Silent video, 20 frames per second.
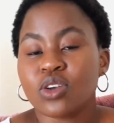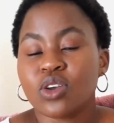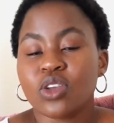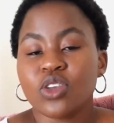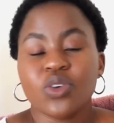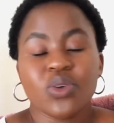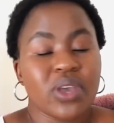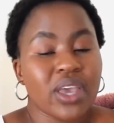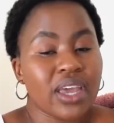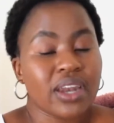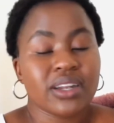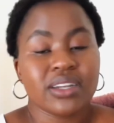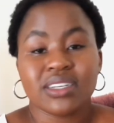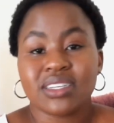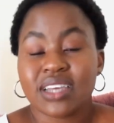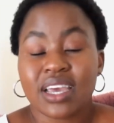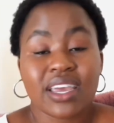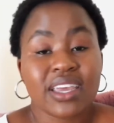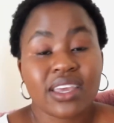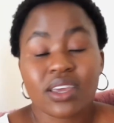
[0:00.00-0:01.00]
You can
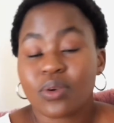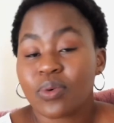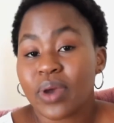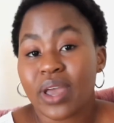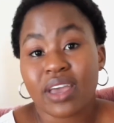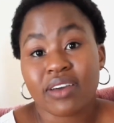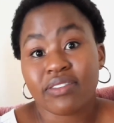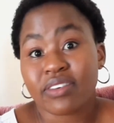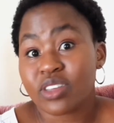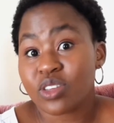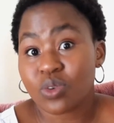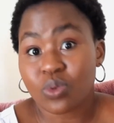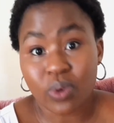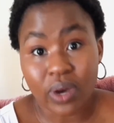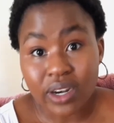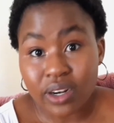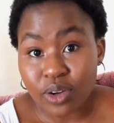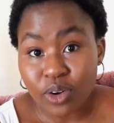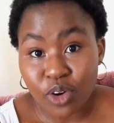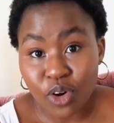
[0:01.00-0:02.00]
take it wherever you
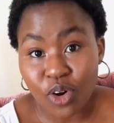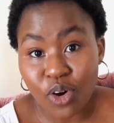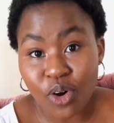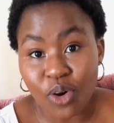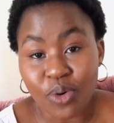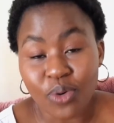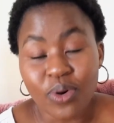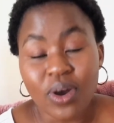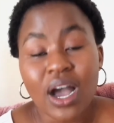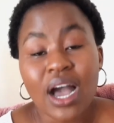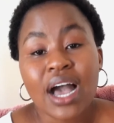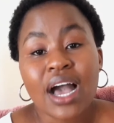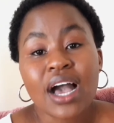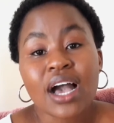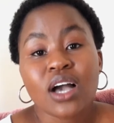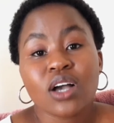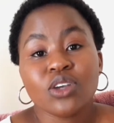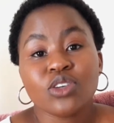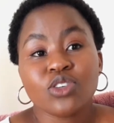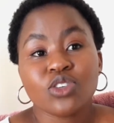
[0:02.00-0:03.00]
want to go.
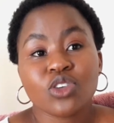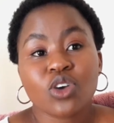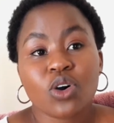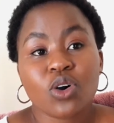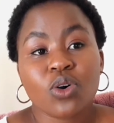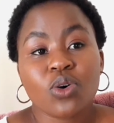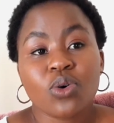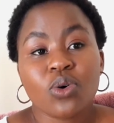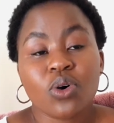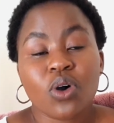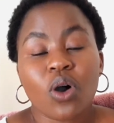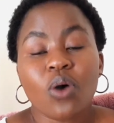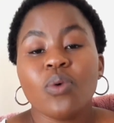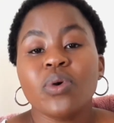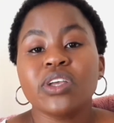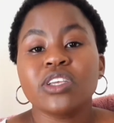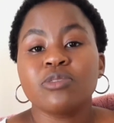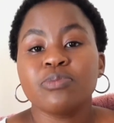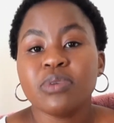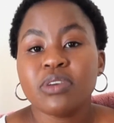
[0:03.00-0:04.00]
So
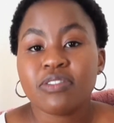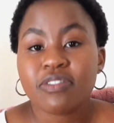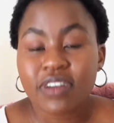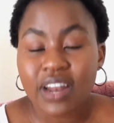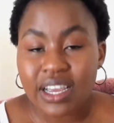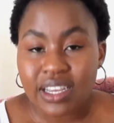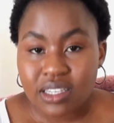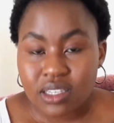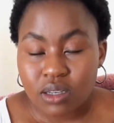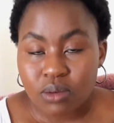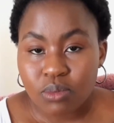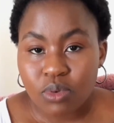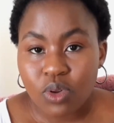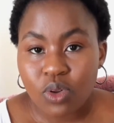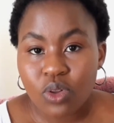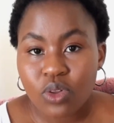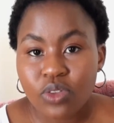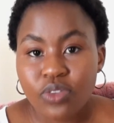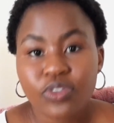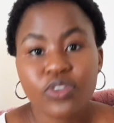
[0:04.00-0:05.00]
always be
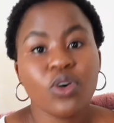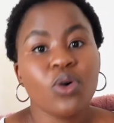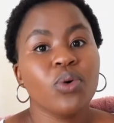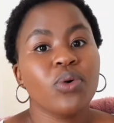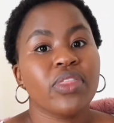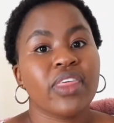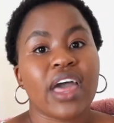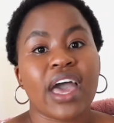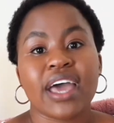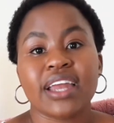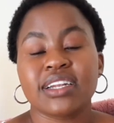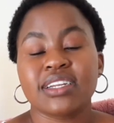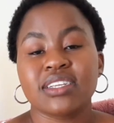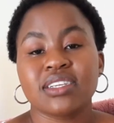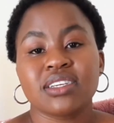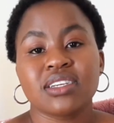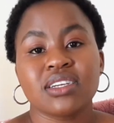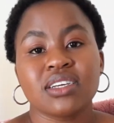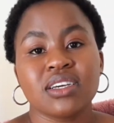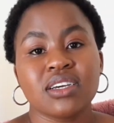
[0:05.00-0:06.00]
flexible. Know that
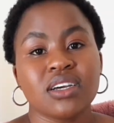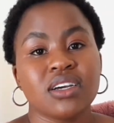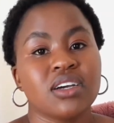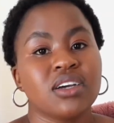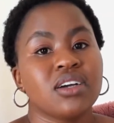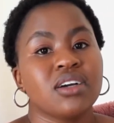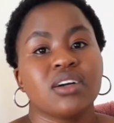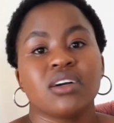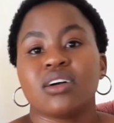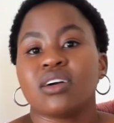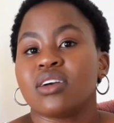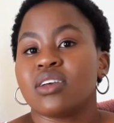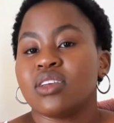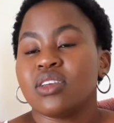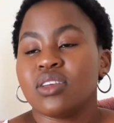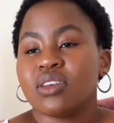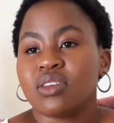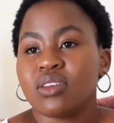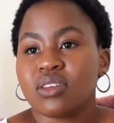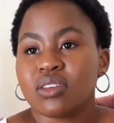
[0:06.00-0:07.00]

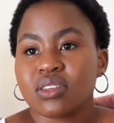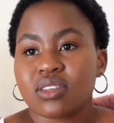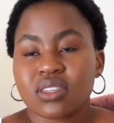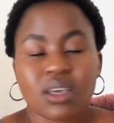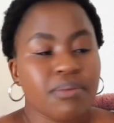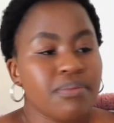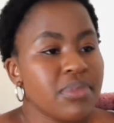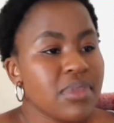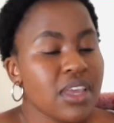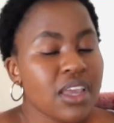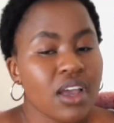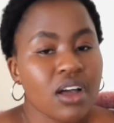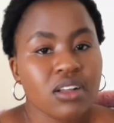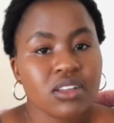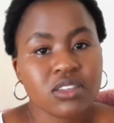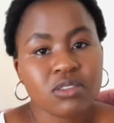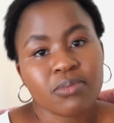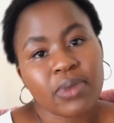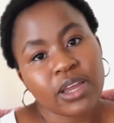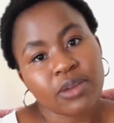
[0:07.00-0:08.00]
something
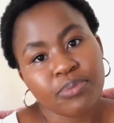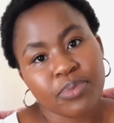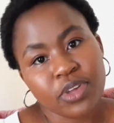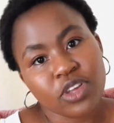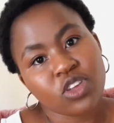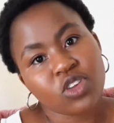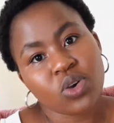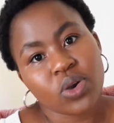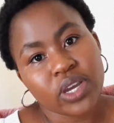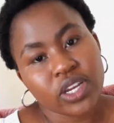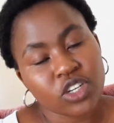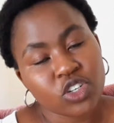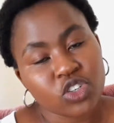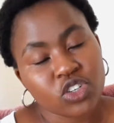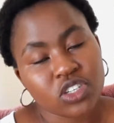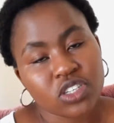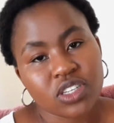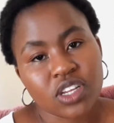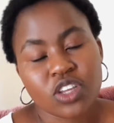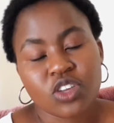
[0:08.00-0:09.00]
else might pique your
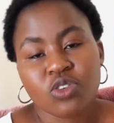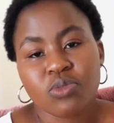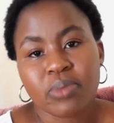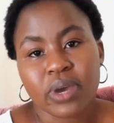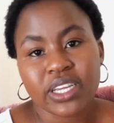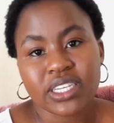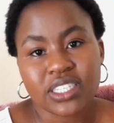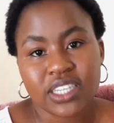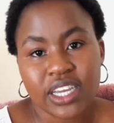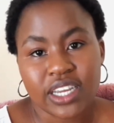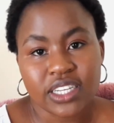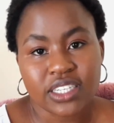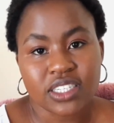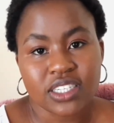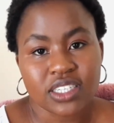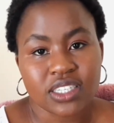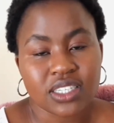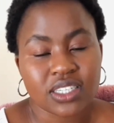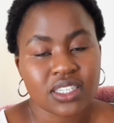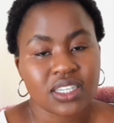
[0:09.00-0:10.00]
interest and you might change
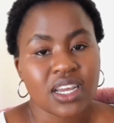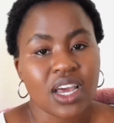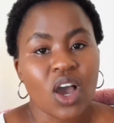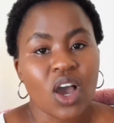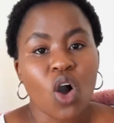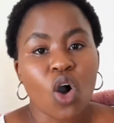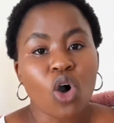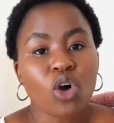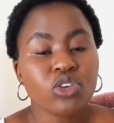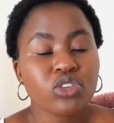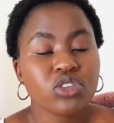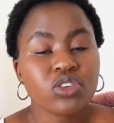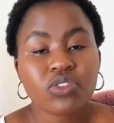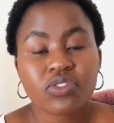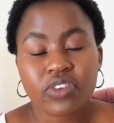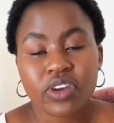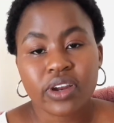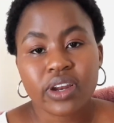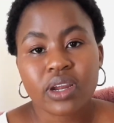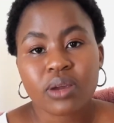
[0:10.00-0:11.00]
it. Also
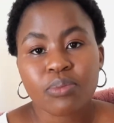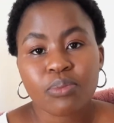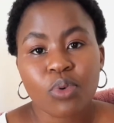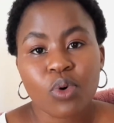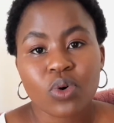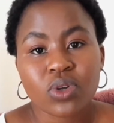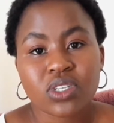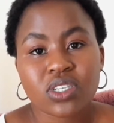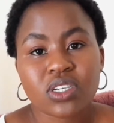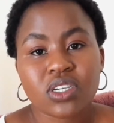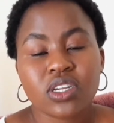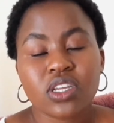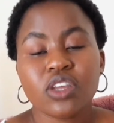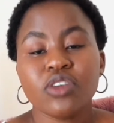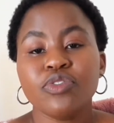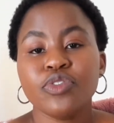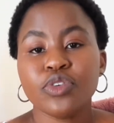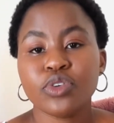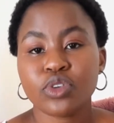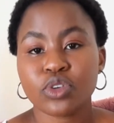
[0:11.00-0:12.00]
very important,
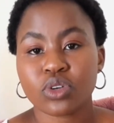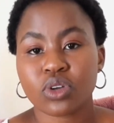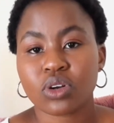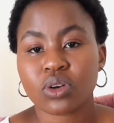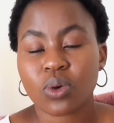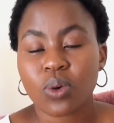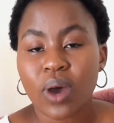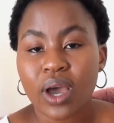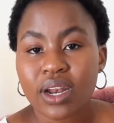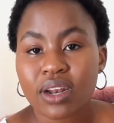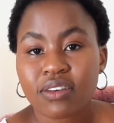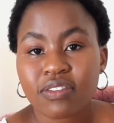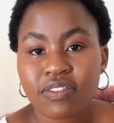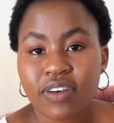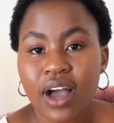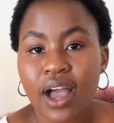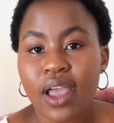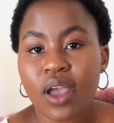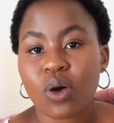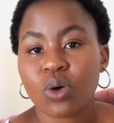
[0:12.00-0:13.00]
if you do not
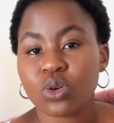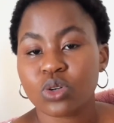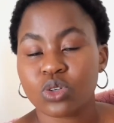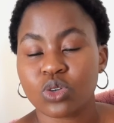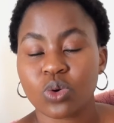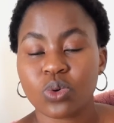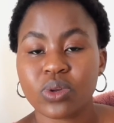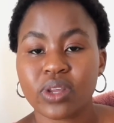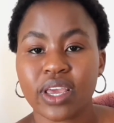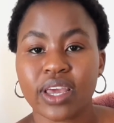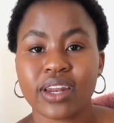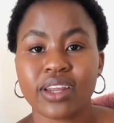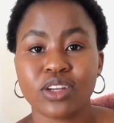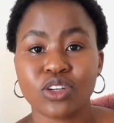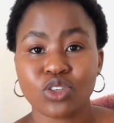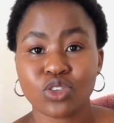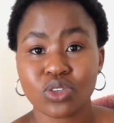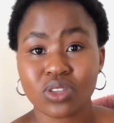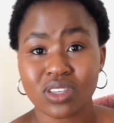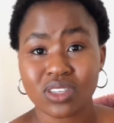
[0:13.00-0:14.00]
qualify or don't get
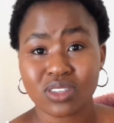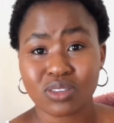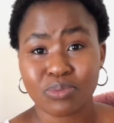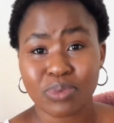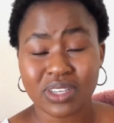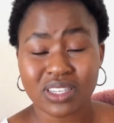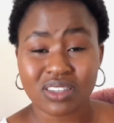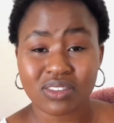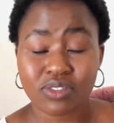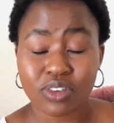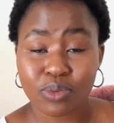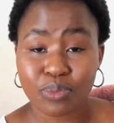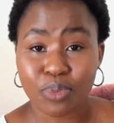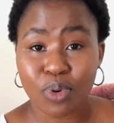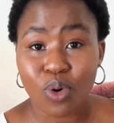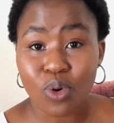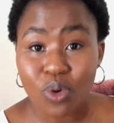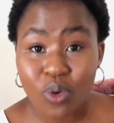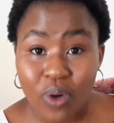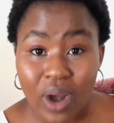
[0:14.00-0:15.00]
into the specific
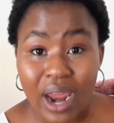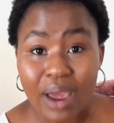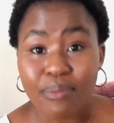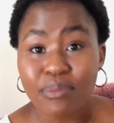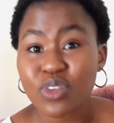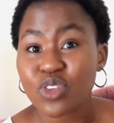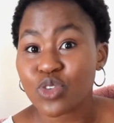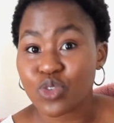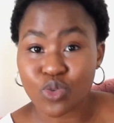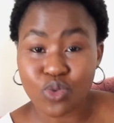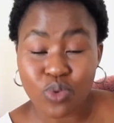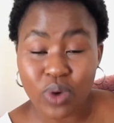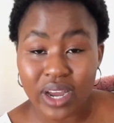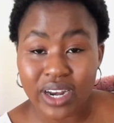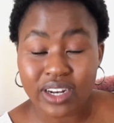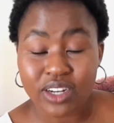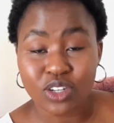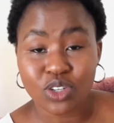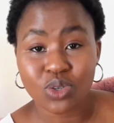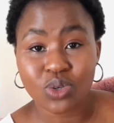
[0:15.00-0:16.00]
program you
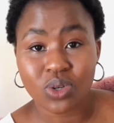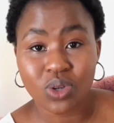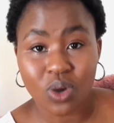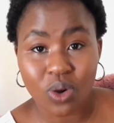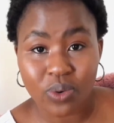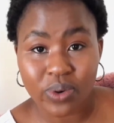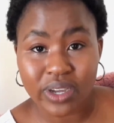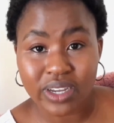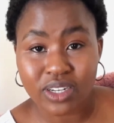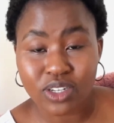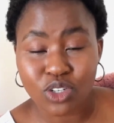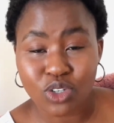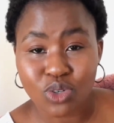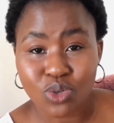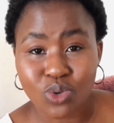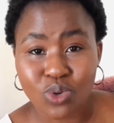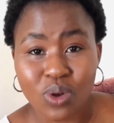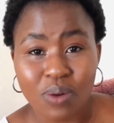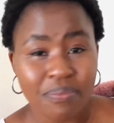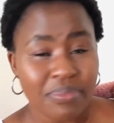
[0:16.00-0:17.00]
wanted to go
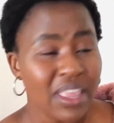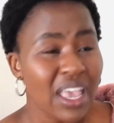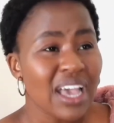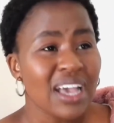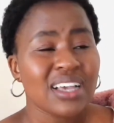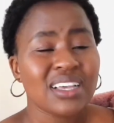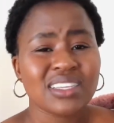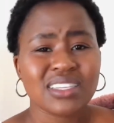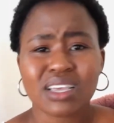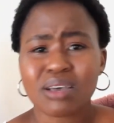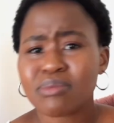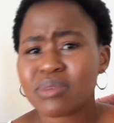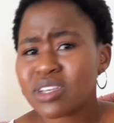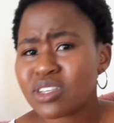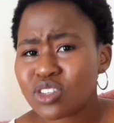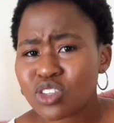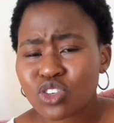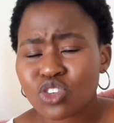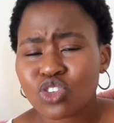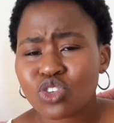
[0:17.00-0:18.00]
into, some
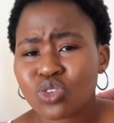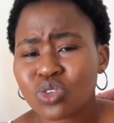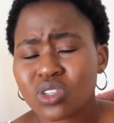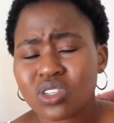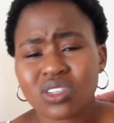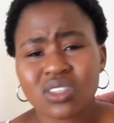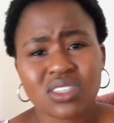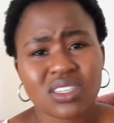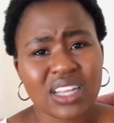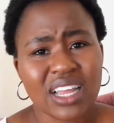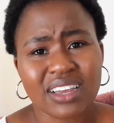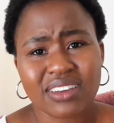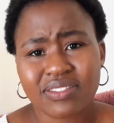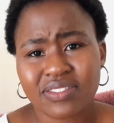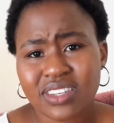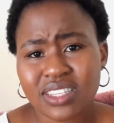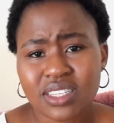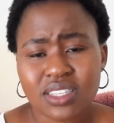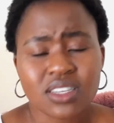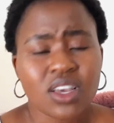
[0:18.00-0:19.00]
institutions like
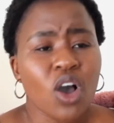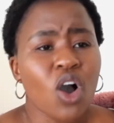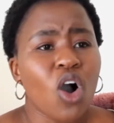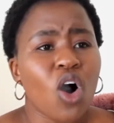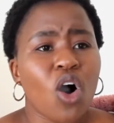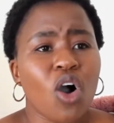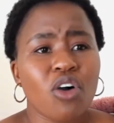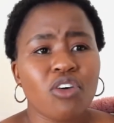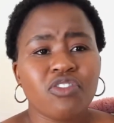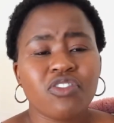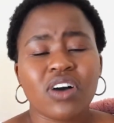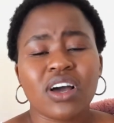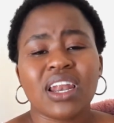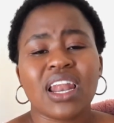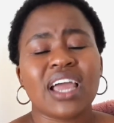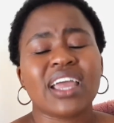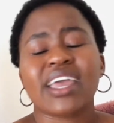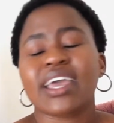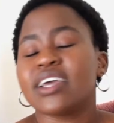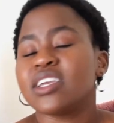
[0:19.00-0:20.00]
this offer
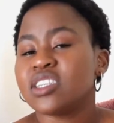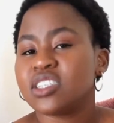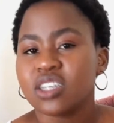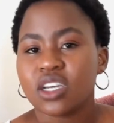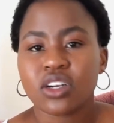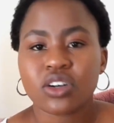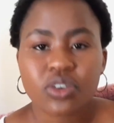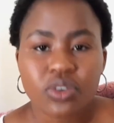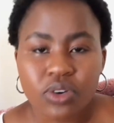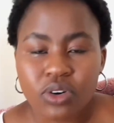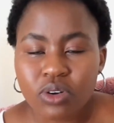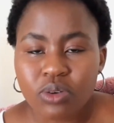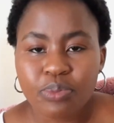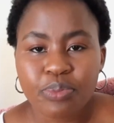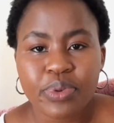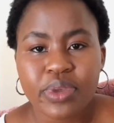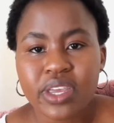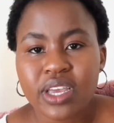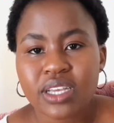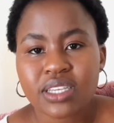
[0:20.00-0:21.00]
like a general
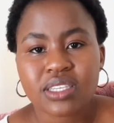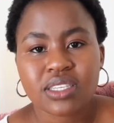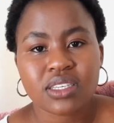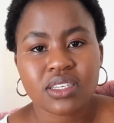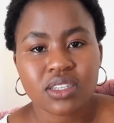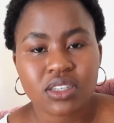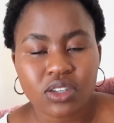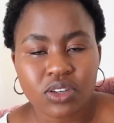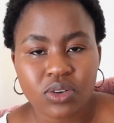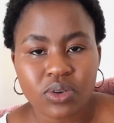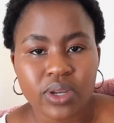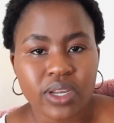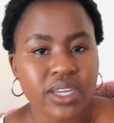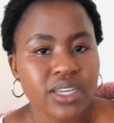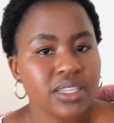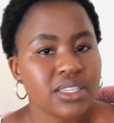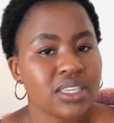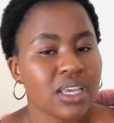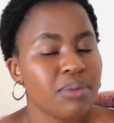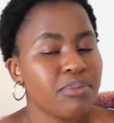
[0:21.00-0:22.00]
BSc degree.
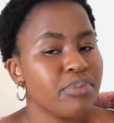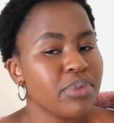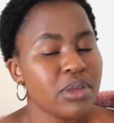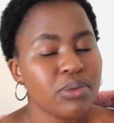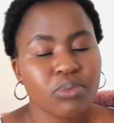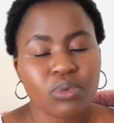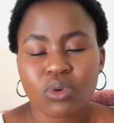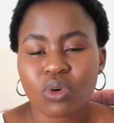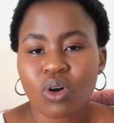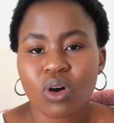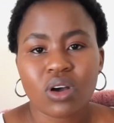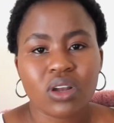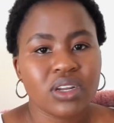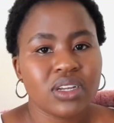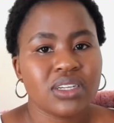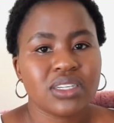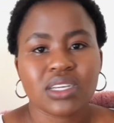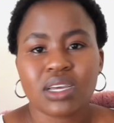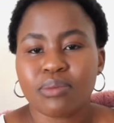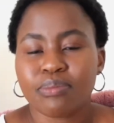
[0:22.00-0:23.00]
Some people call
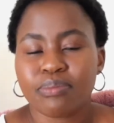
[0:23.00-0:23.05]
it a